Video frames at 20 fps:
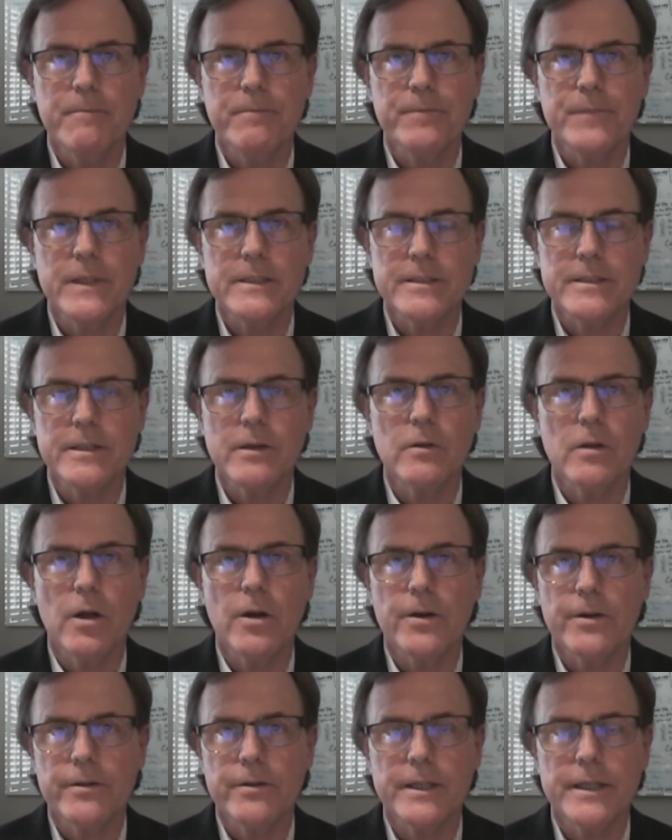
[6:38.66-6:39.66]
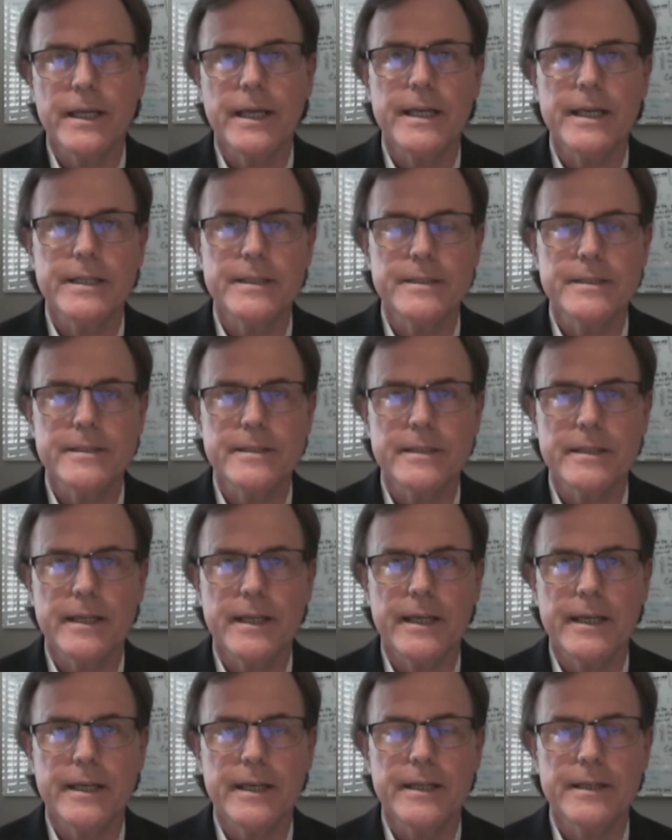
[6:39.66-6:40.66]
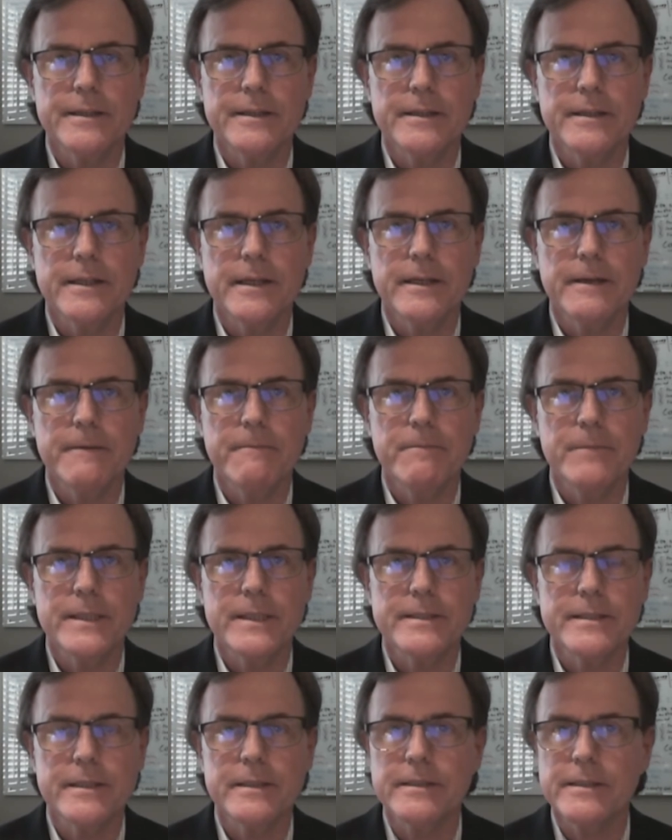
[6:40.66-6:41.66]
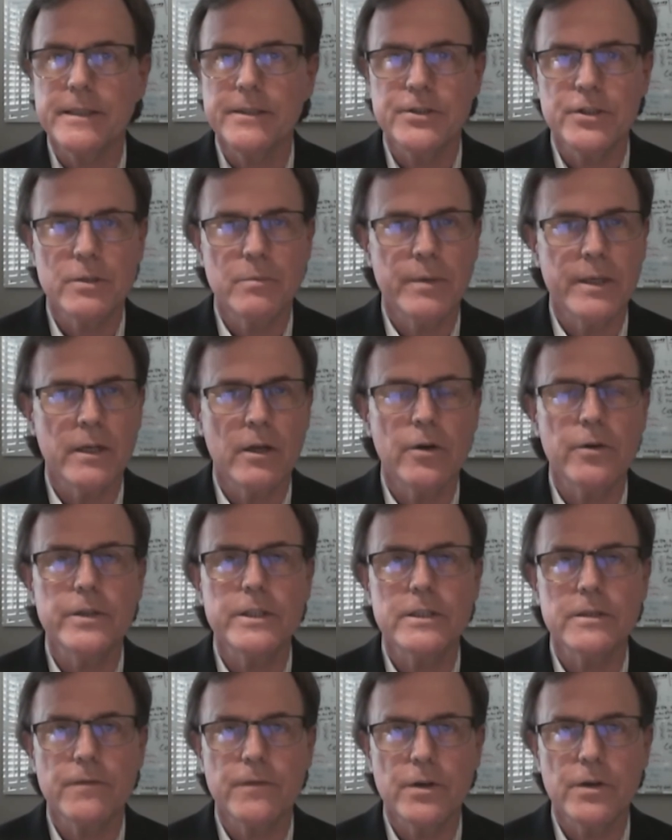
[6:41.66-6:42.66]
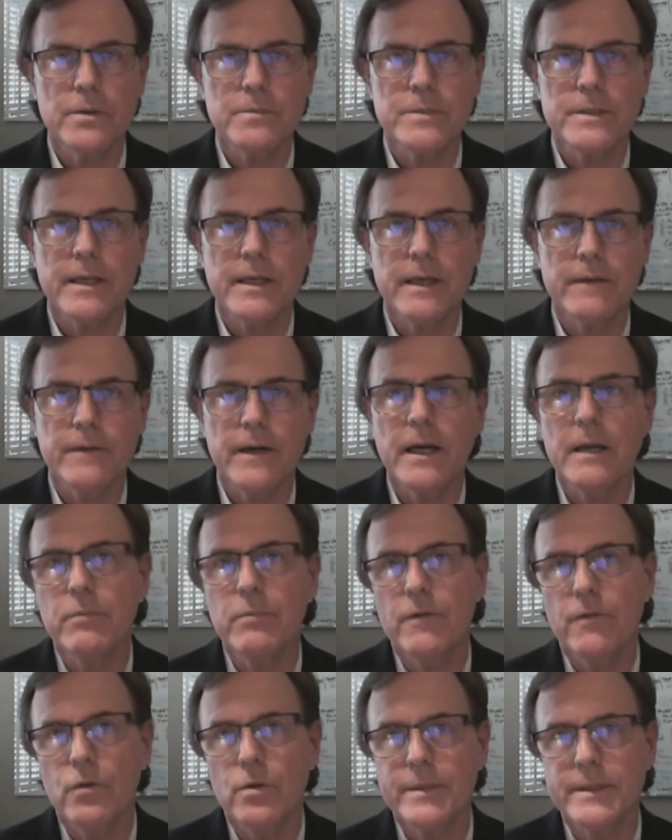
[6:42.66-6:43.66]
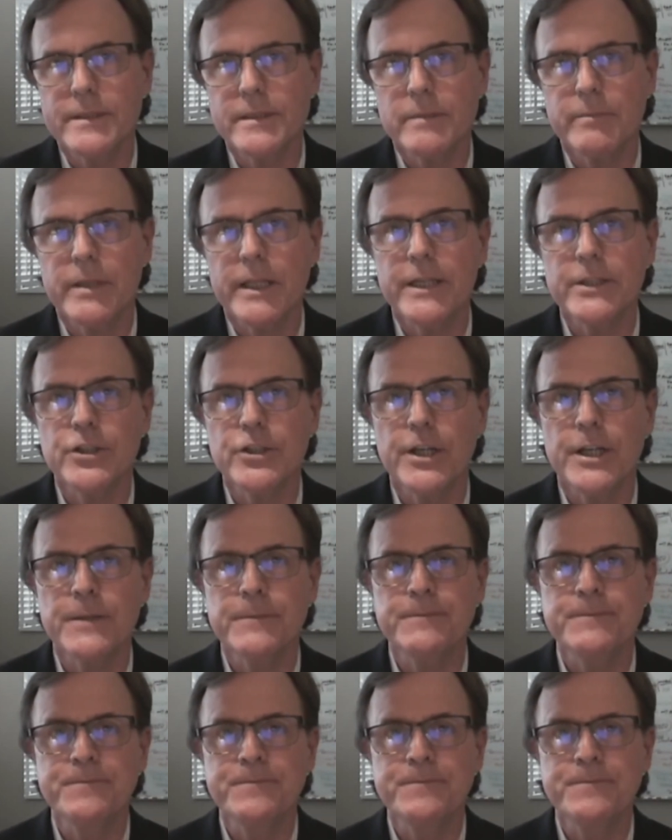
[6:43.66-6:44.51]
is no longer the case, and it's contingent upon all these firms to have a high-performing supply chain.